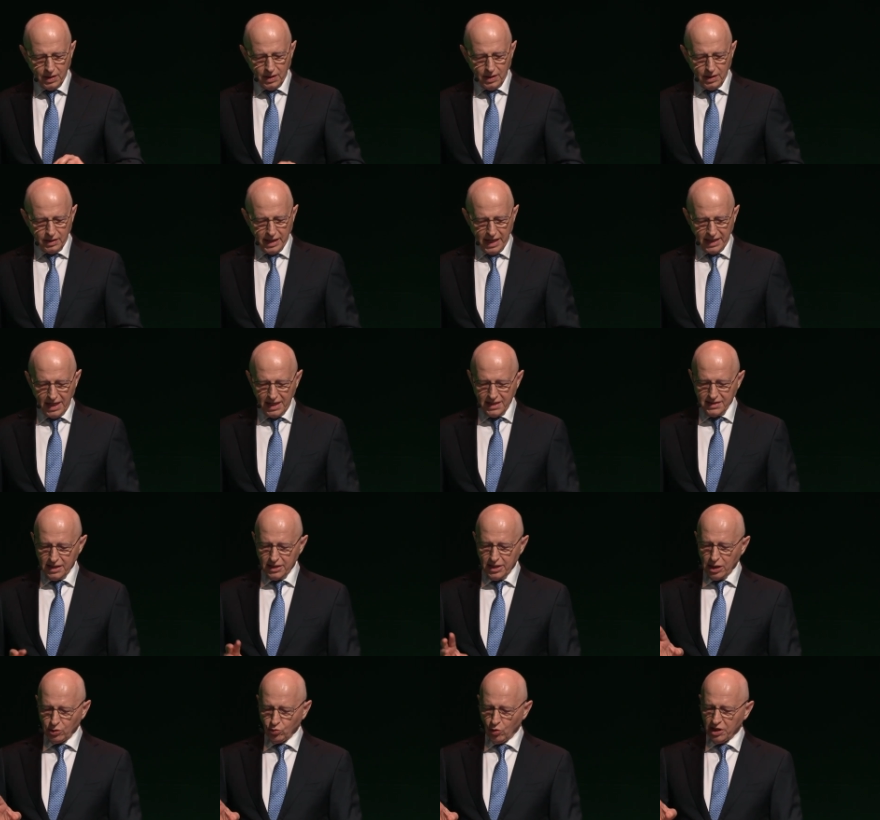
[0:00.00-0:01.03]
DIANA has a
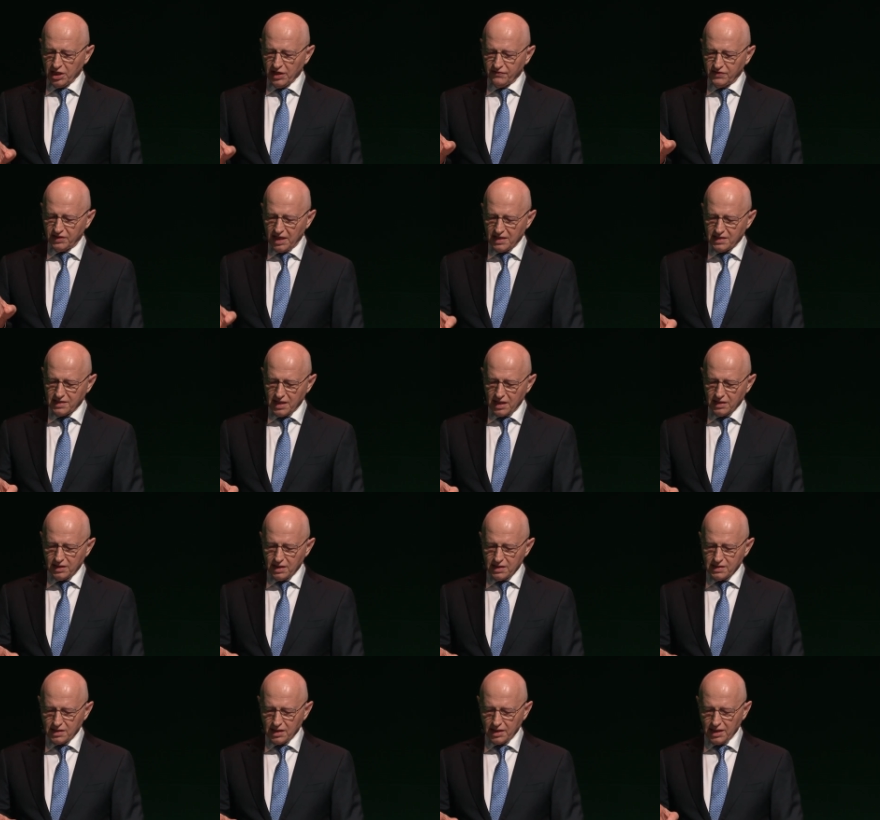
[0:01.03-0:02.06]
network of test
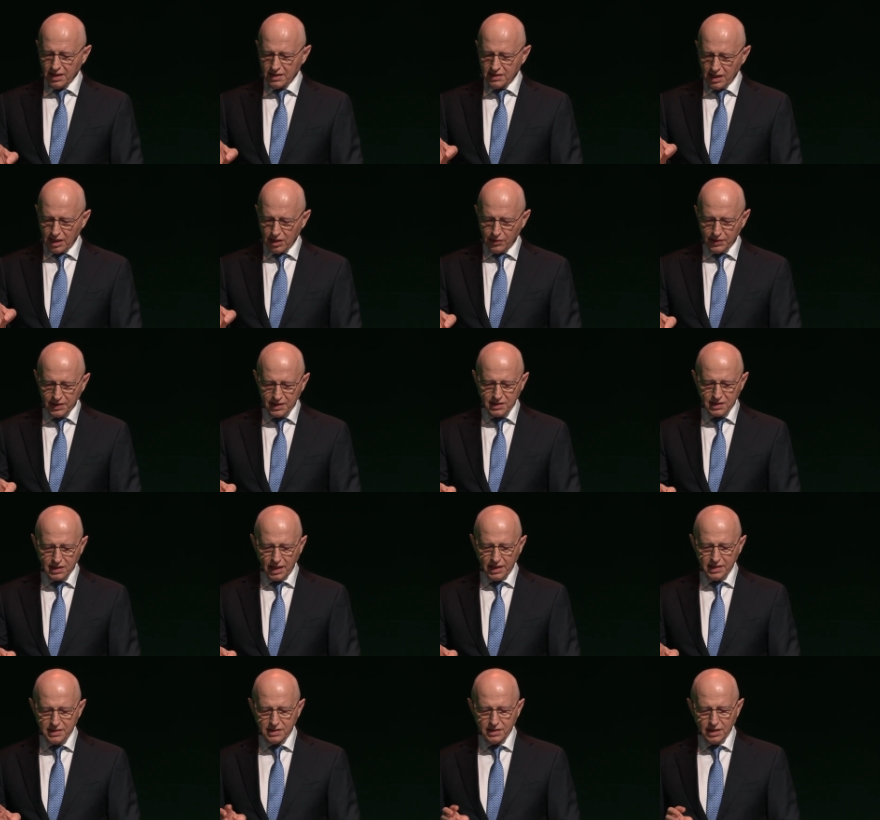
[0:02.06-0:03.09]
centers and accelerator
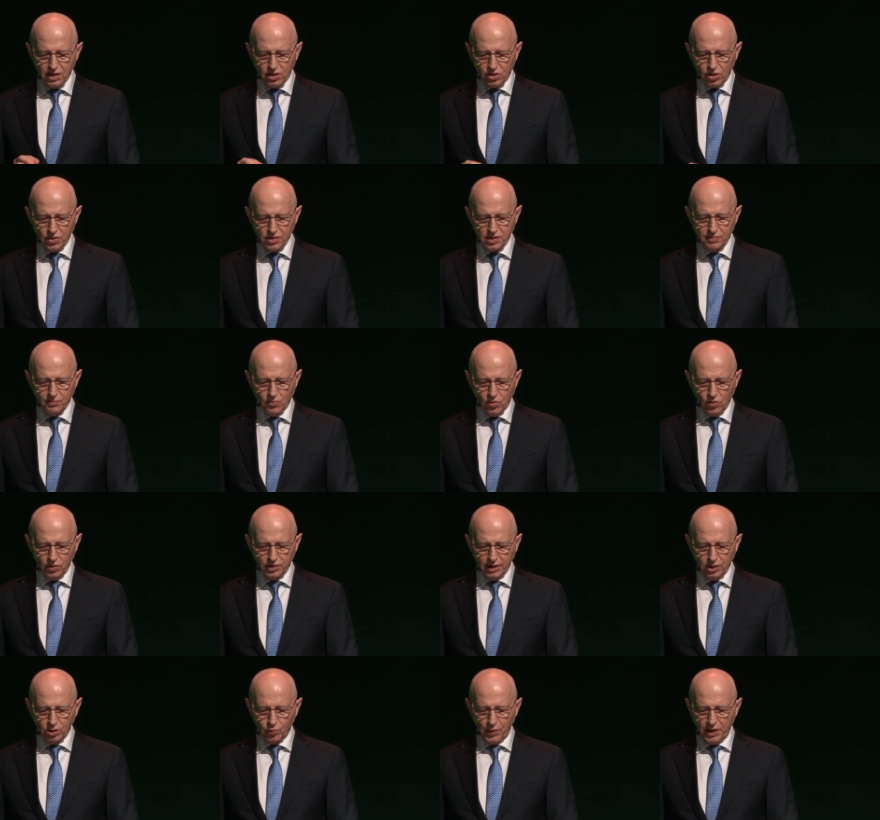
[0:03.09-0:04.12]
sites across more
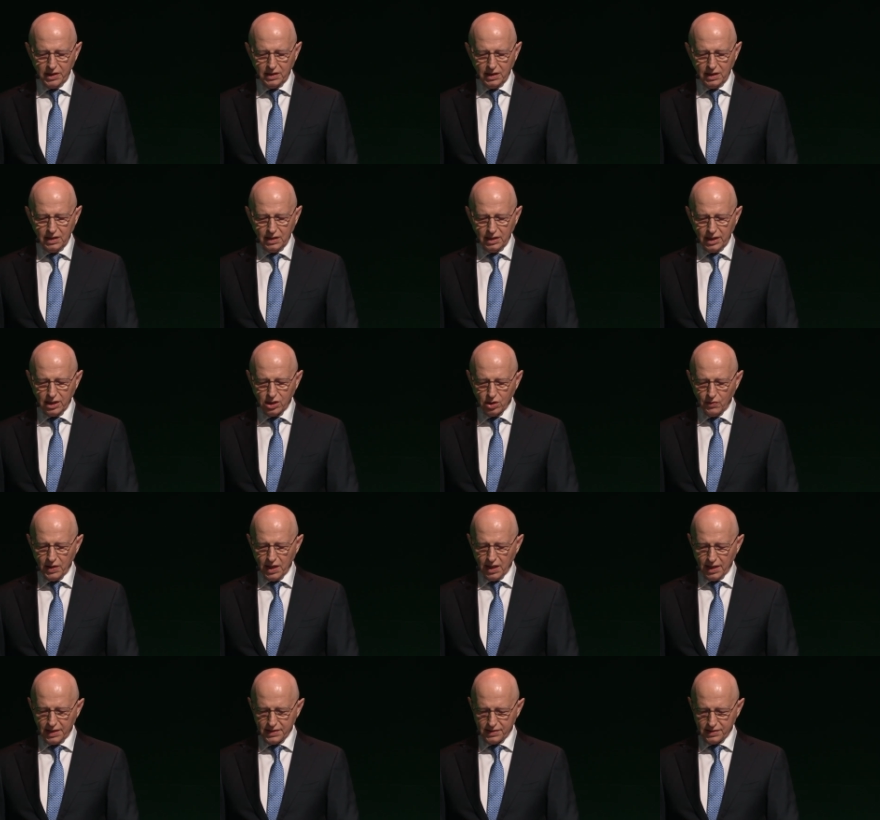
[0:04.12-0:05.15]
than twenty NATO
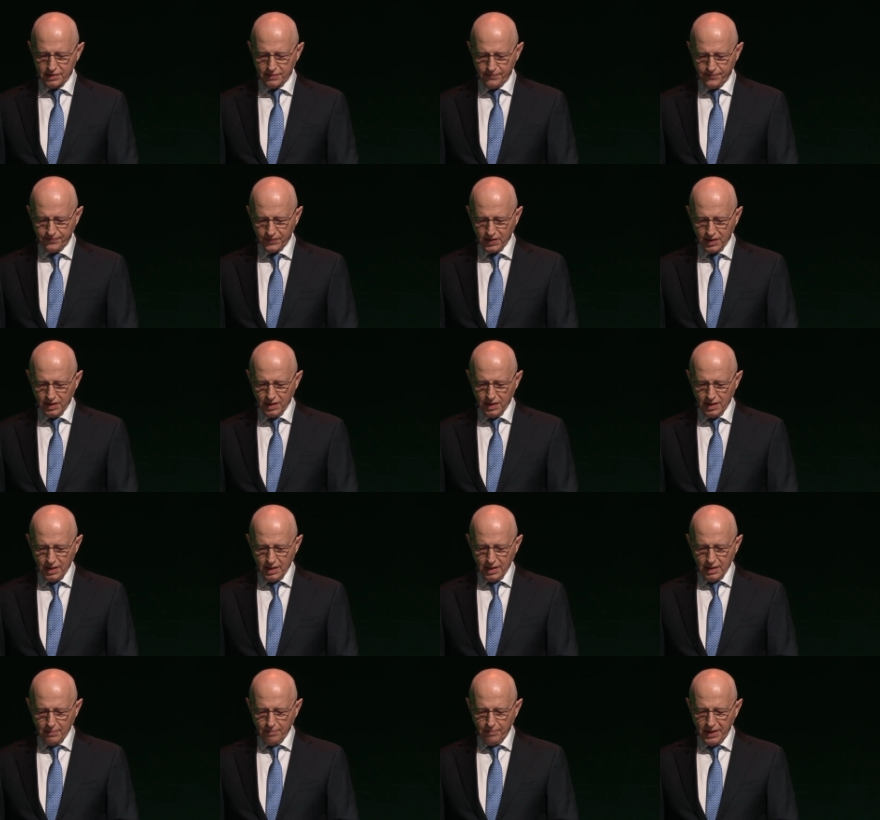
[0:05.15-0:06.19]
allies,
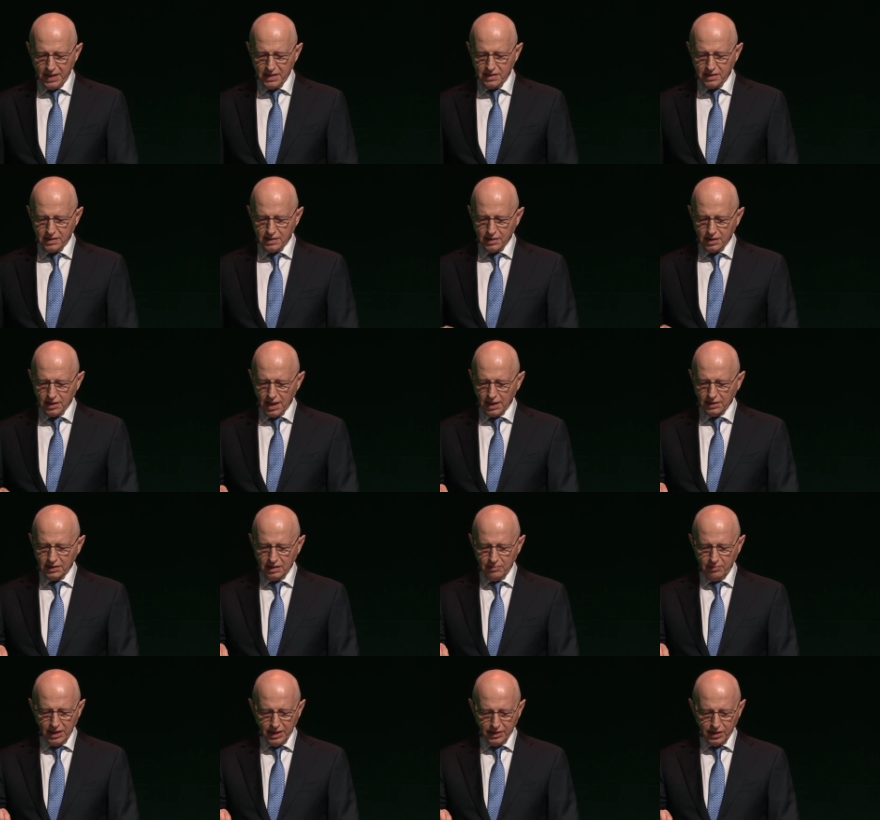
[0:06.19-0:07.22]
based not
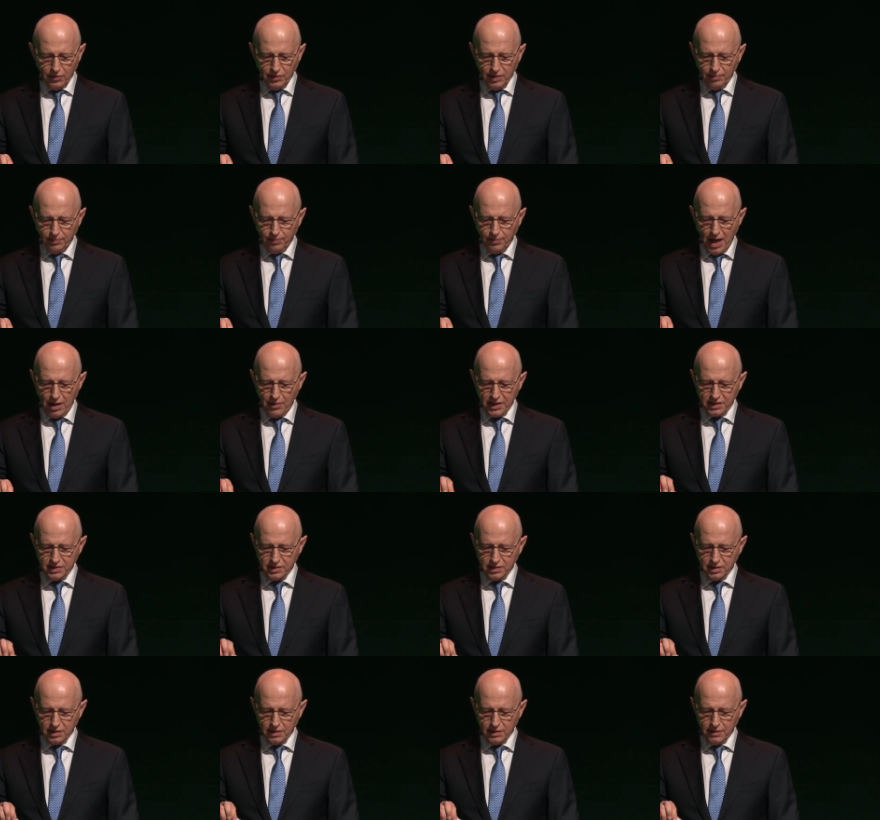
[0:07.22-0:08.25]
in military
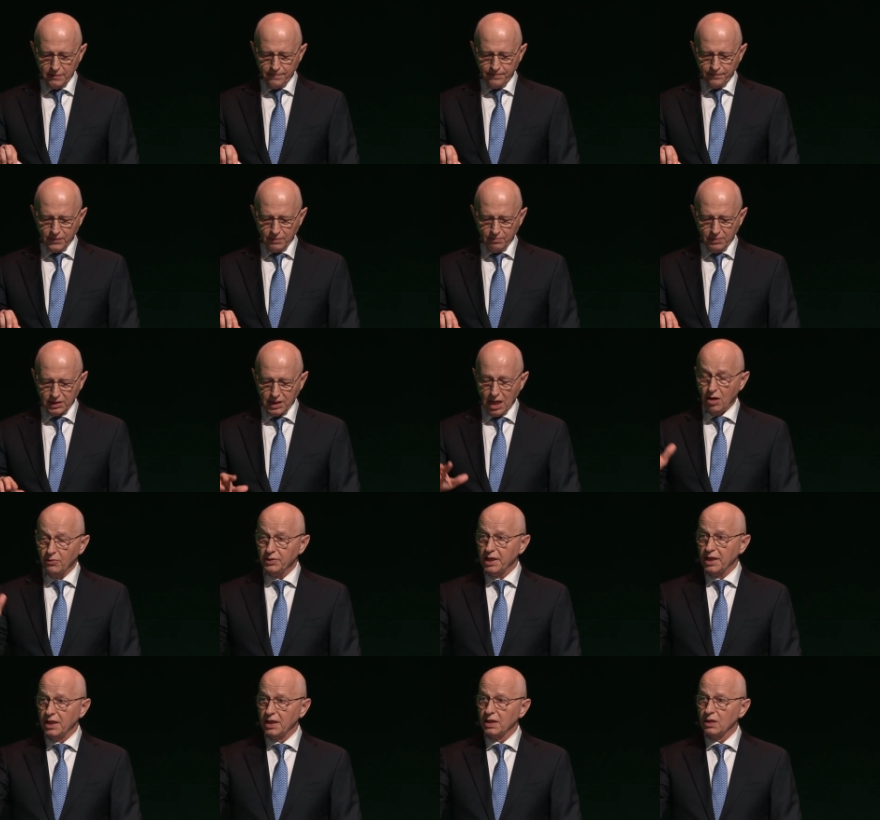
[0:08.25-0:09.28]
barracks, but out
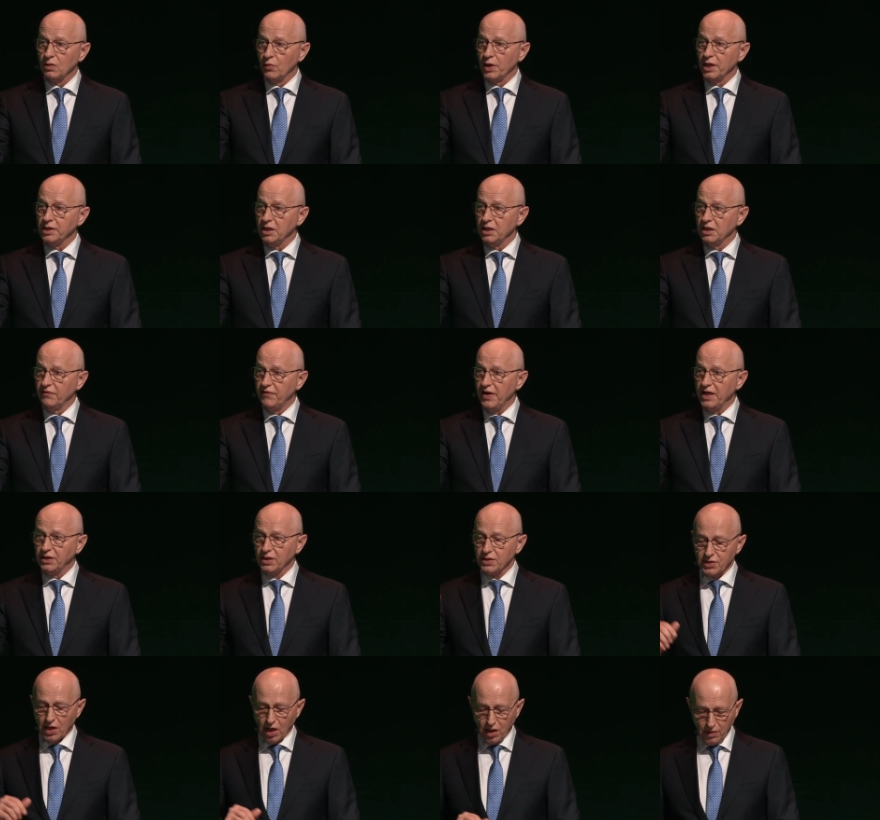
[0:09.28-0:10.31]
there where the
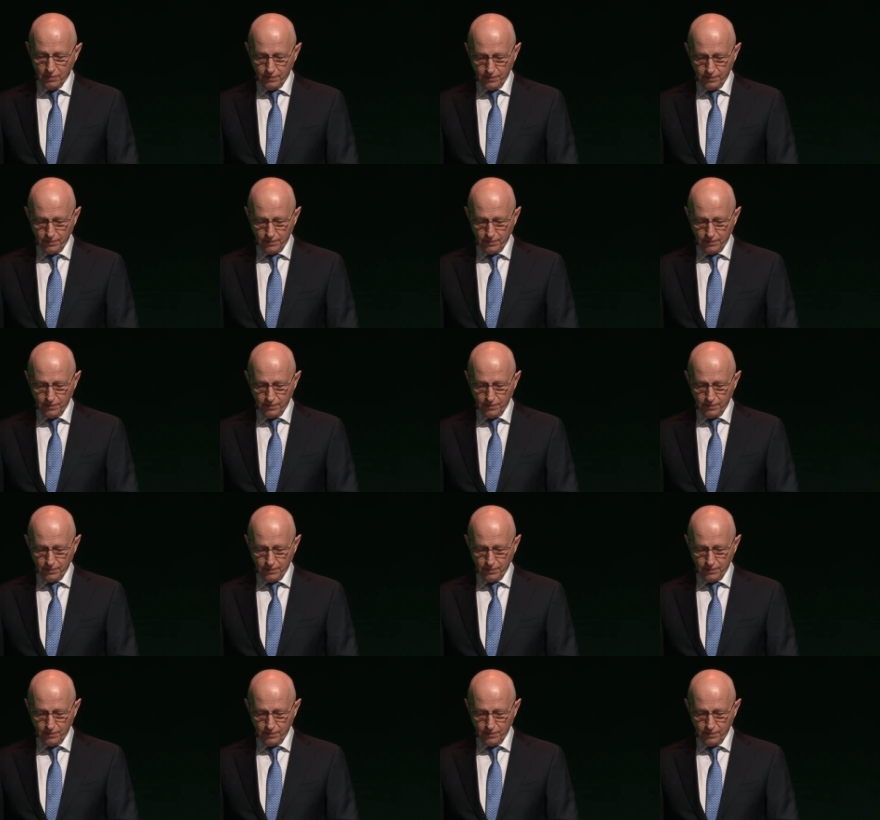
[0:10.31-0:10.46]
innovators are.